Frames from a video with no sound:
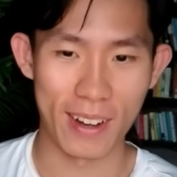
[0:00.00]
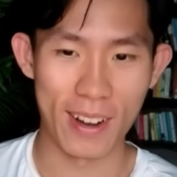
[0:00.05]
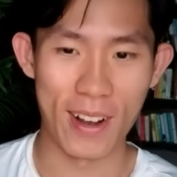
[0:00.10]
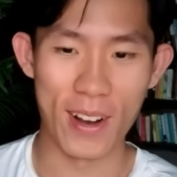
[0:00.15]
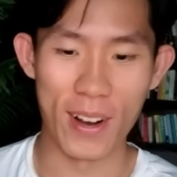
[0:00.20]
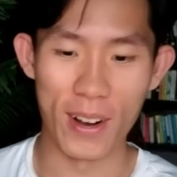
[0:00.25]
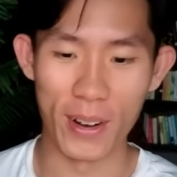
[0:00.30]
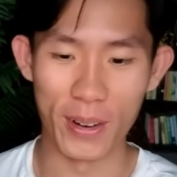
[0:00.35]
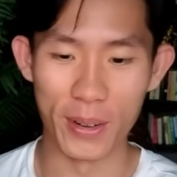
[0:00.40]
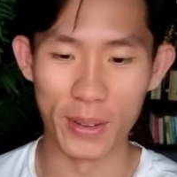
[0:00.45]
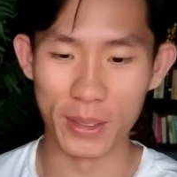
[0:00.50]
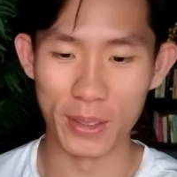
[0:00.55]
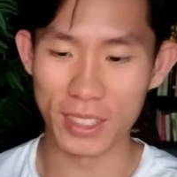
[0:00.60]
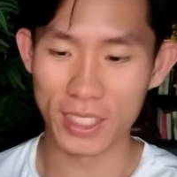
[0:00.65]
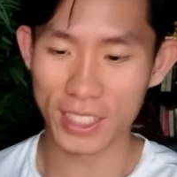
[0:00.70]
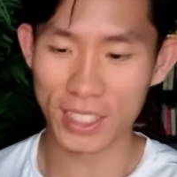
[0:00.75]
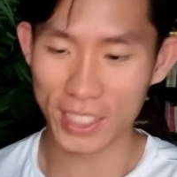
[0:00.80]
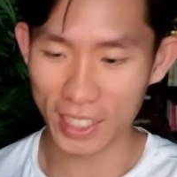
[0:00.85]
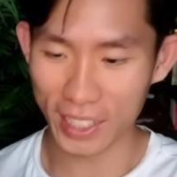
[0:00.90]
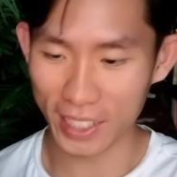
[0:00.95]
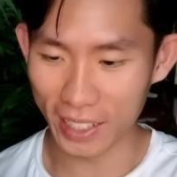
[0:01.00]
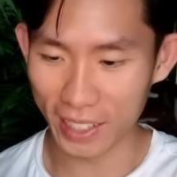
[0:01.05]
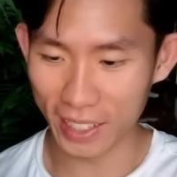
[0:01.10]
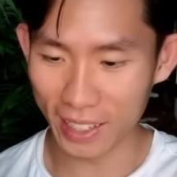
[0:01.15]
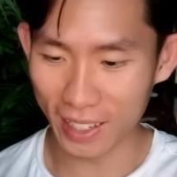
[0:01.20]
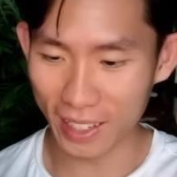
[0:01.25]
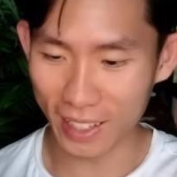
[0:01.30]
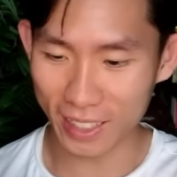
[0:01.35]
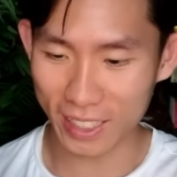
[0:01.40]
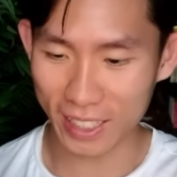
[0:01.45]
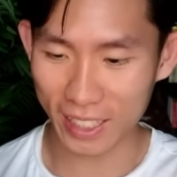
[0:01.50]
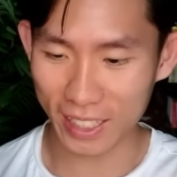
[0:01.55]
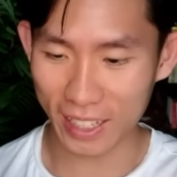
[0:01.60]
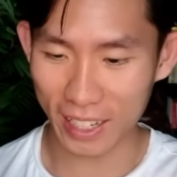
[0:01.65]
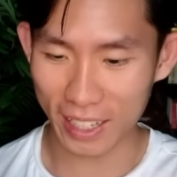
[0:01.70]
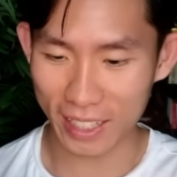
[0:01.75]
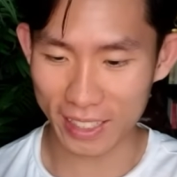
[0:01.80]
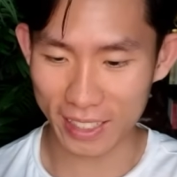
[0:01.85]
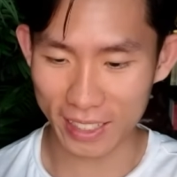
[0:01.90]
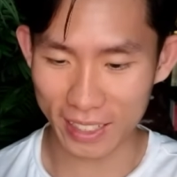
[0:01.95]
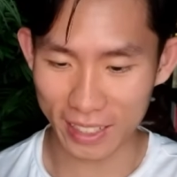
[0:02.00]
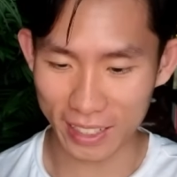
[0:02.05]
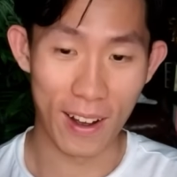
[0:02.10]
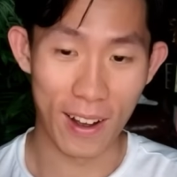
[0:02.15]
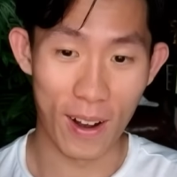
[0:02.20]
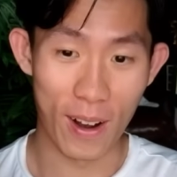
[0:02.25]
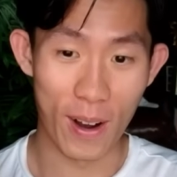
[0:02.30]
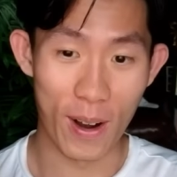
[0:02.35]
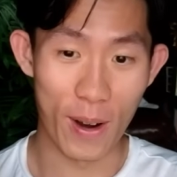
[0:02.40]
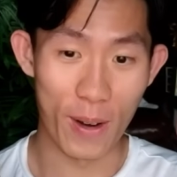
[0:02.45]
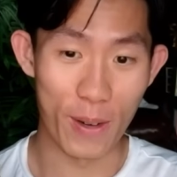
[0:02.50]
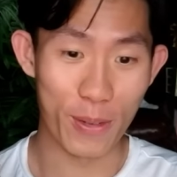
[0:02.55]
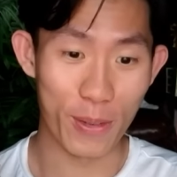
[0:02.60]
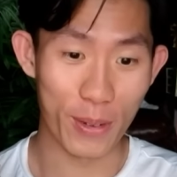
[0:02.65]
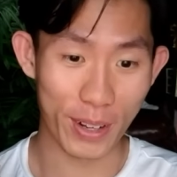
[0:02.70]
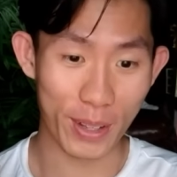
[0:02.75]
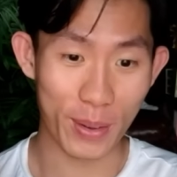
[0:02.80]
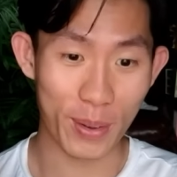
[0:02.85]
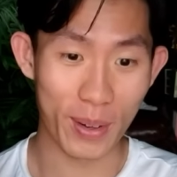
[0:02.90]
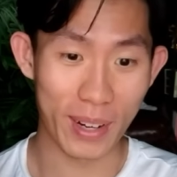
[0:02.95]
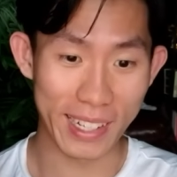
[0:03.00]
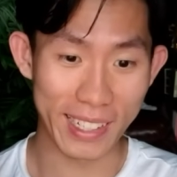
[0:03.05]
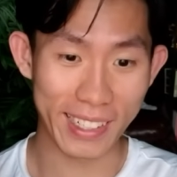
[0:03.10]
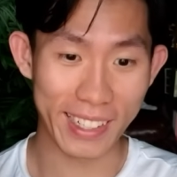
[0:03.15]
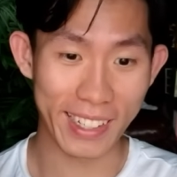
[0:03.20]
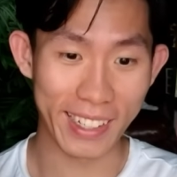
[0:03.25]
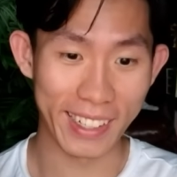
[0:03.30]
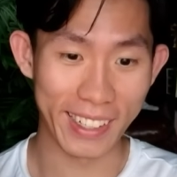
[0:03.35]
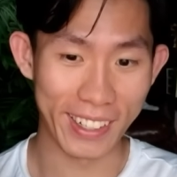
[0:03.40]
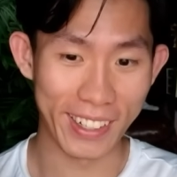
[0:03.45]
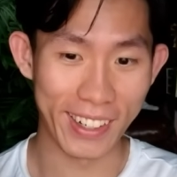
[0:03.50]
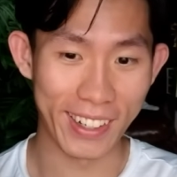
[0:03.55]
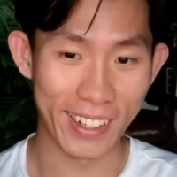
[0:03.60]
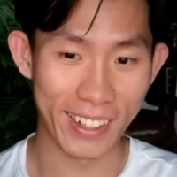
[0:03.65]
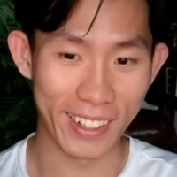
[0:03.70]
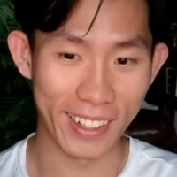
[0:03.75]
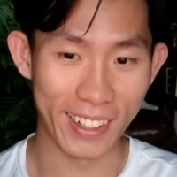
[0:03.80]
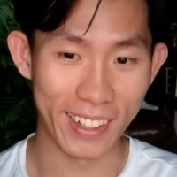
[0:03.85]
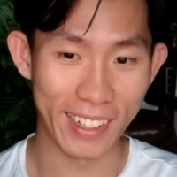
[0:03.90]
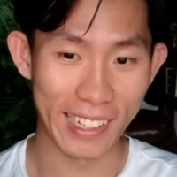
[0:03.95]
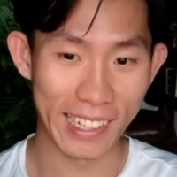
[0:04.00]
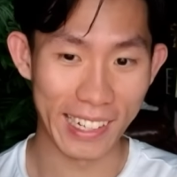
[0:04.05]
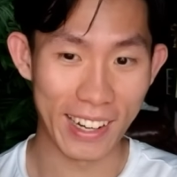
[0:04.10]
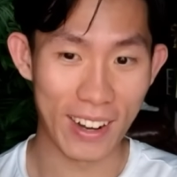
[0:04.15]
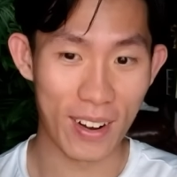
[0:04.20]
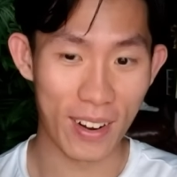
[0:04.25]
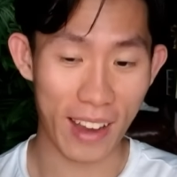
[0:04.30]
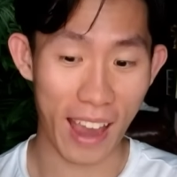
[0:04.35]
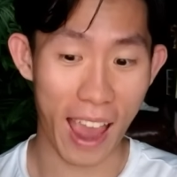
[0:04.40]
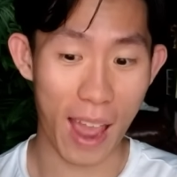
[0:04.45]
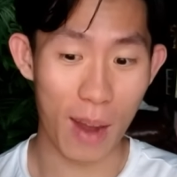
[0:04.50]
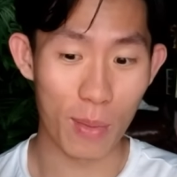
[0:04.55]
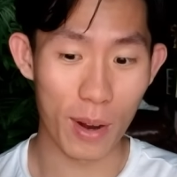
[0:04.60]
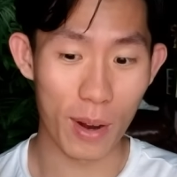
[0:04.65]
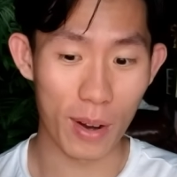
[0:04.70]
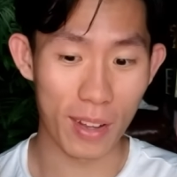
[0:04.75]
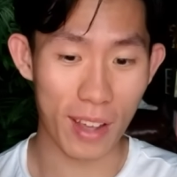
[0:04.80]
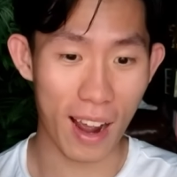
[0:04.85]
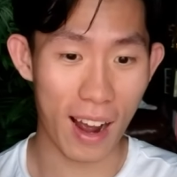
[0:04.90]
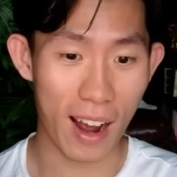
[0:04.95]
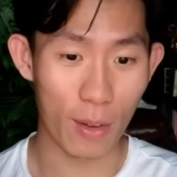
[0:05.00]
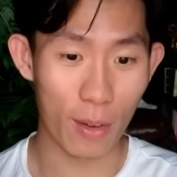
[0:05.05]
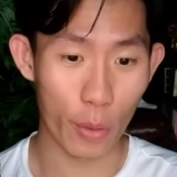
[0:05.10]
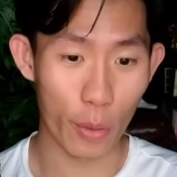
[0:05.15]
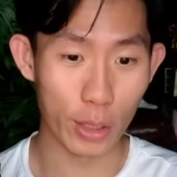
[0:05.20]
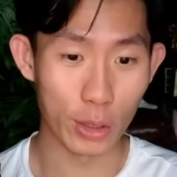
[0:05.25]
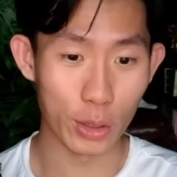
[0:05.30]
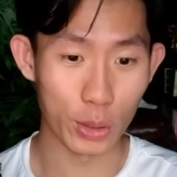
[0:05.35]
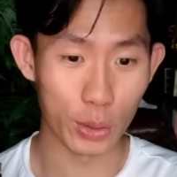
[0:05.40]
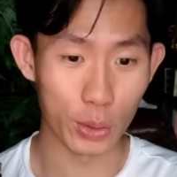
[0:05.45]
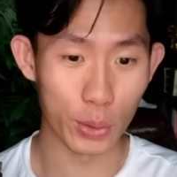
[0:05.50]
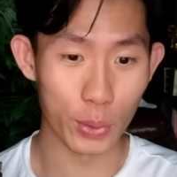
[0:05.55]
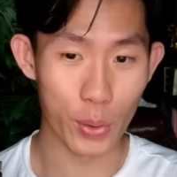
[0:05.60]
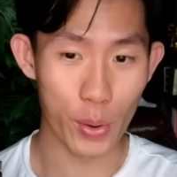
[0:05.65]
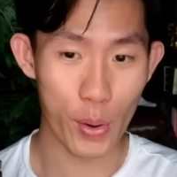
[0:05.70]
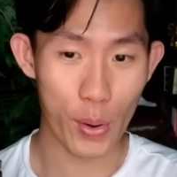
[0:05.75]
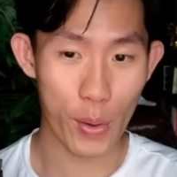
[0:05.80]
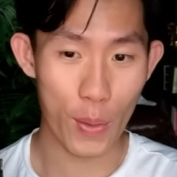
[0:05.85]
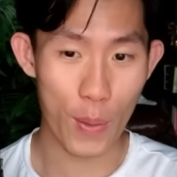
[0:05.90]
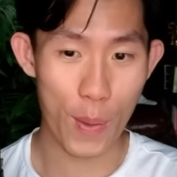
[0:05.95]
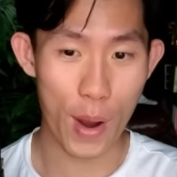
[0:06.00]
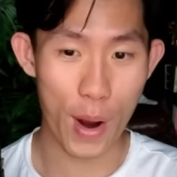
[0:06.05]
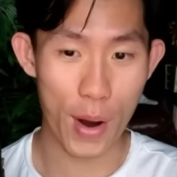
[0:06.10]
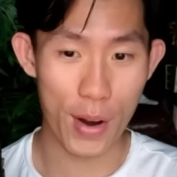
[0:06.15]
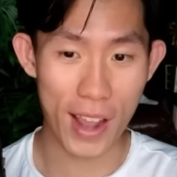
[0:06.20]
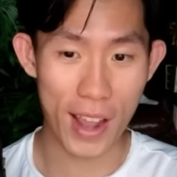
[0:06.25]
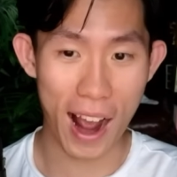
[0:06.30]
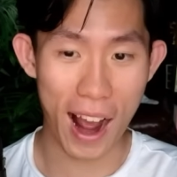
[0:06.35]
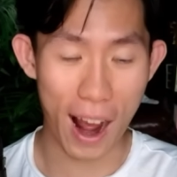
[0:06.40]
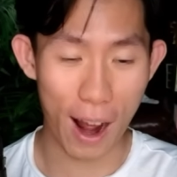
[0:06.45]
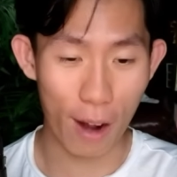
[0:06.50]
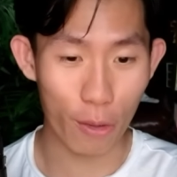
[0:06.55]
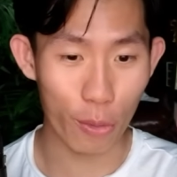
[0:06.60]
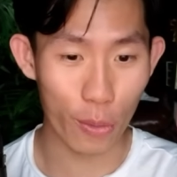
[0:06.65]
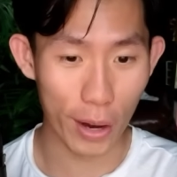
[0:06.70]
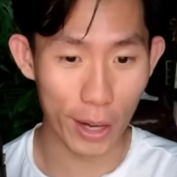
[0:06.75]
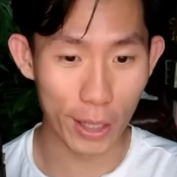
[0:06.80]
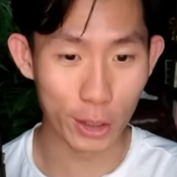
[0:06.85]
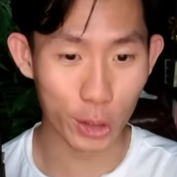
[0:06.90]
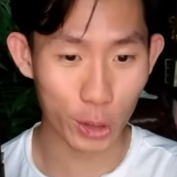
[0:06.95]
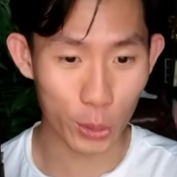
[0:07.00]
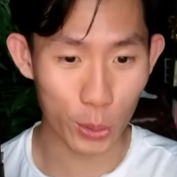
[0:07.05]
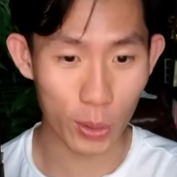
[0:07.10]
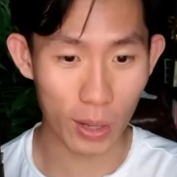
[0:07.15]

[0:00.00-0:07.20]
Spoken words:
Oh, shit. Let's see. Oh, 41k. Oh, okay, and we're only halfway through. We're only halfway through,